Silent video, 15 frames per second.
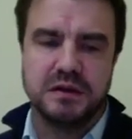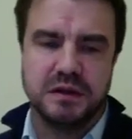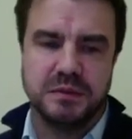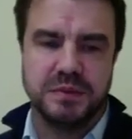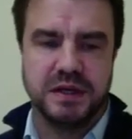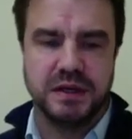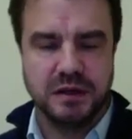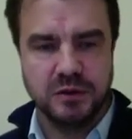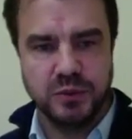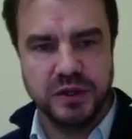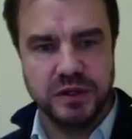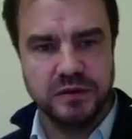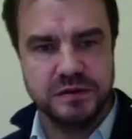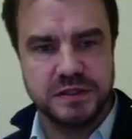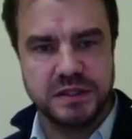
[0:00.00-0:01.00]
depending on
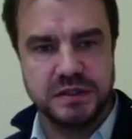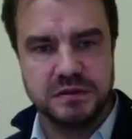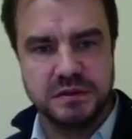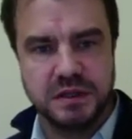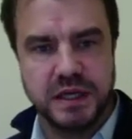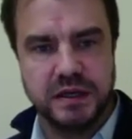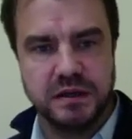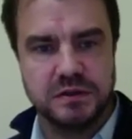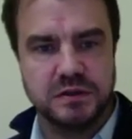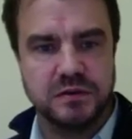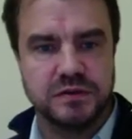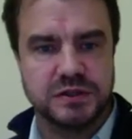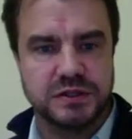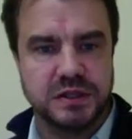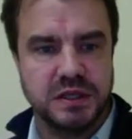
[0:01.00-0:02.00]
whether it's adult
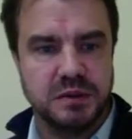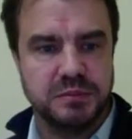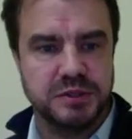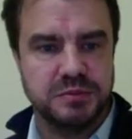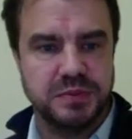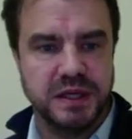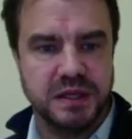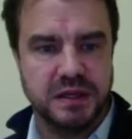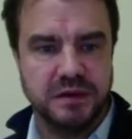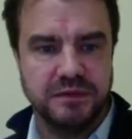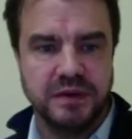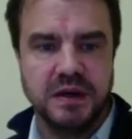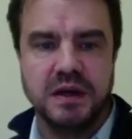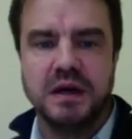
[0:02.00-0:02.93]
or child perspective.